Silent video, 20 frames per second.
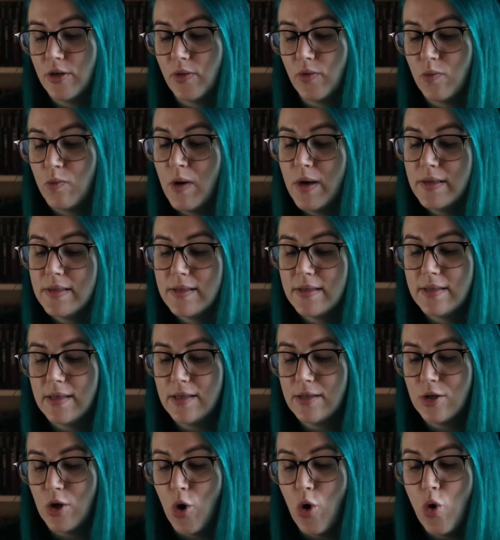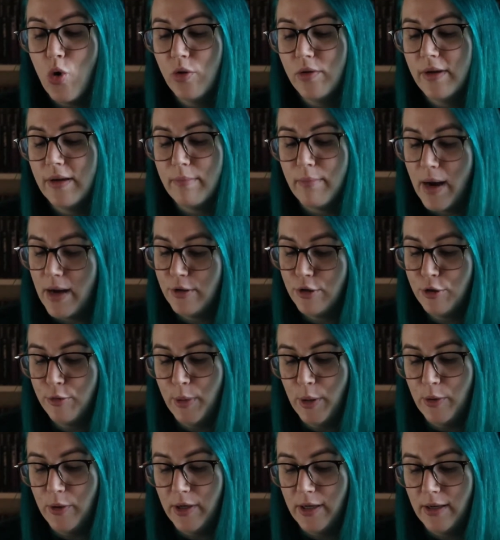thrust into holy
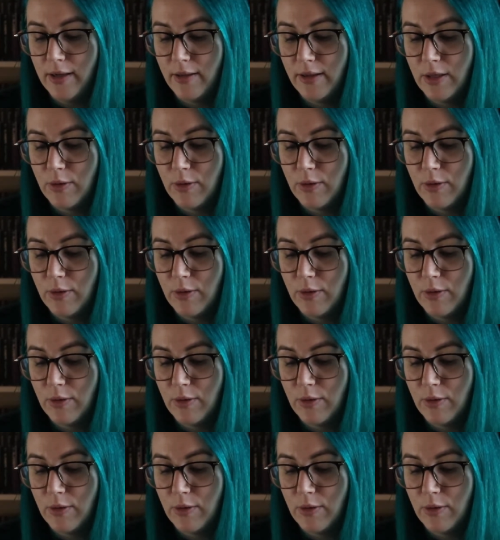matrimony.